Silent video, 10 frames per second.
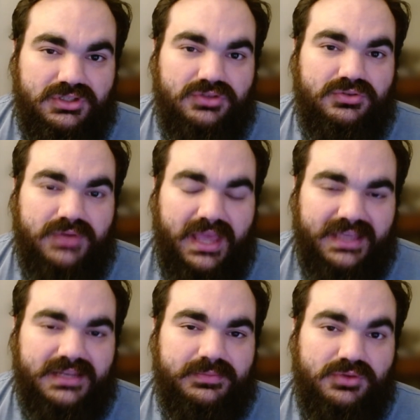do
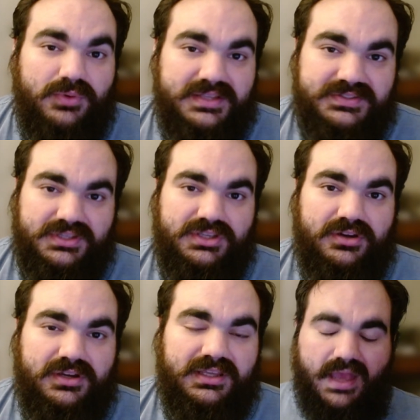AWS
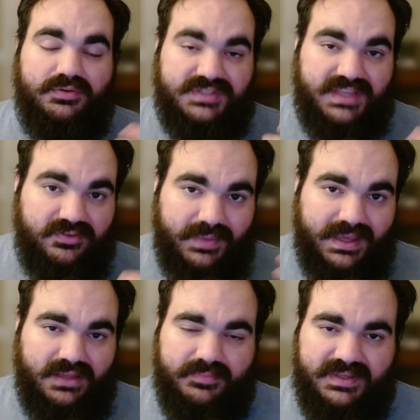security. I was out of
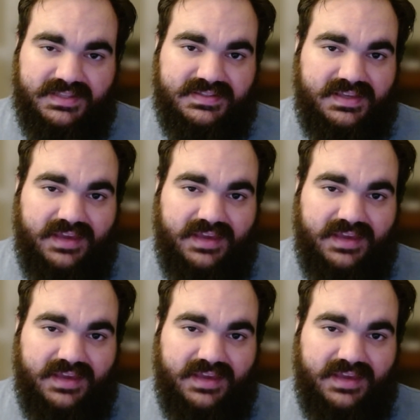my element.